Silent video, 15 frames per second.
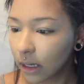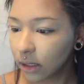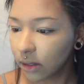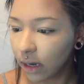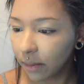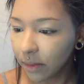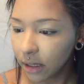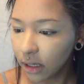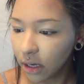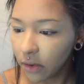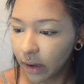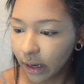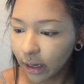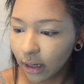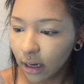So now I'm going to go
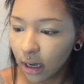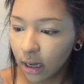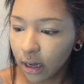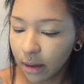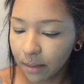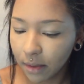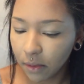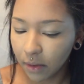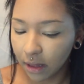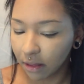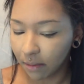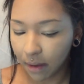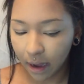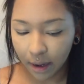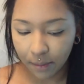in um,
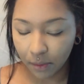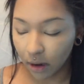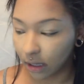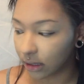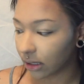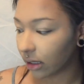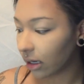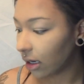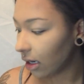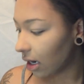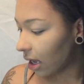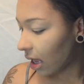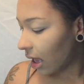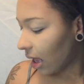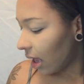with my bronzer.
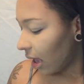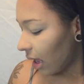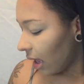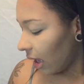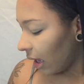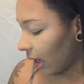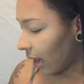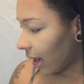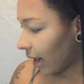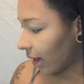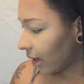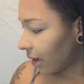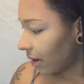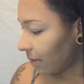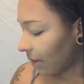
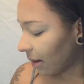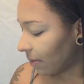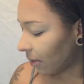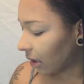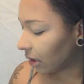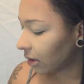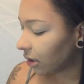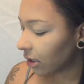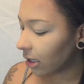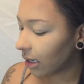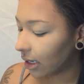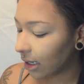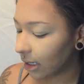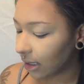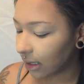And my bronzer
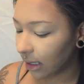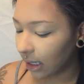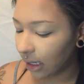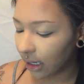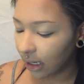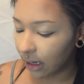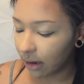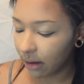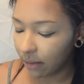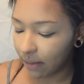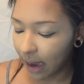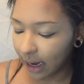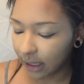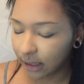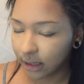is the
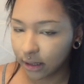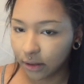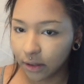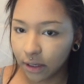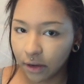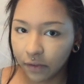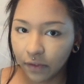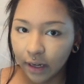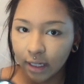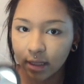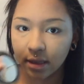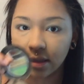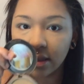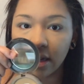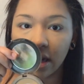MAC Studio
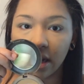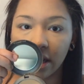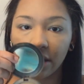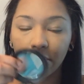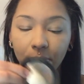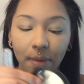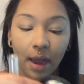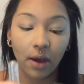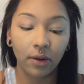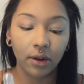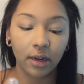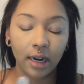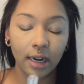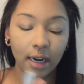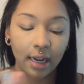Fix um,
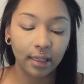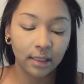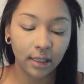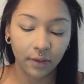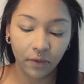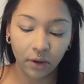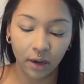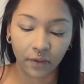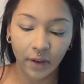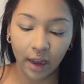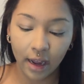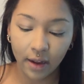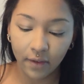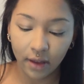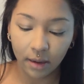powder in
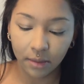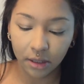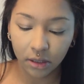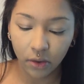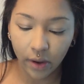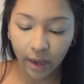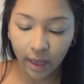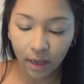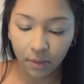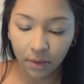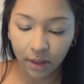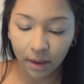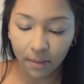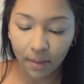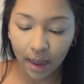NC45. And I'm just going in
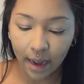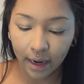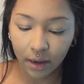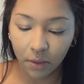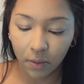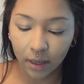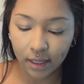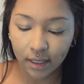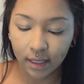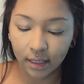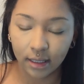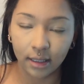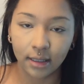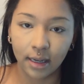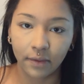with a MAC
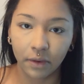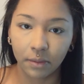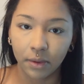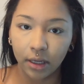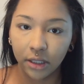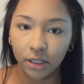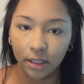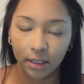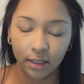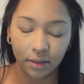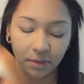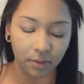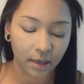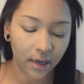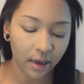167 brush. This
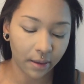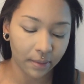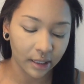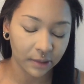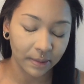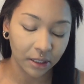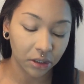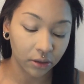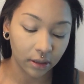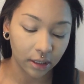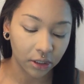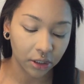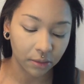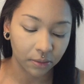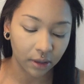is um, a special
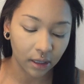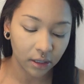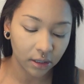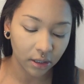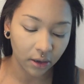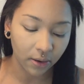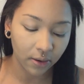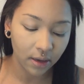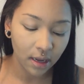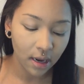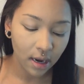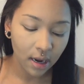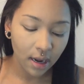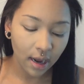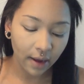edition brush, so
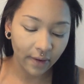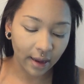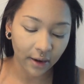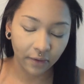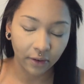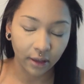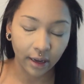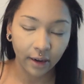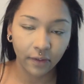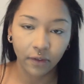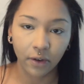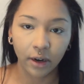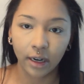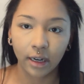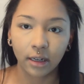I've had it for like
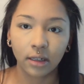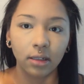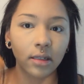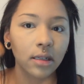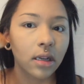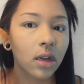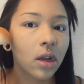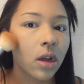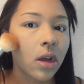four years.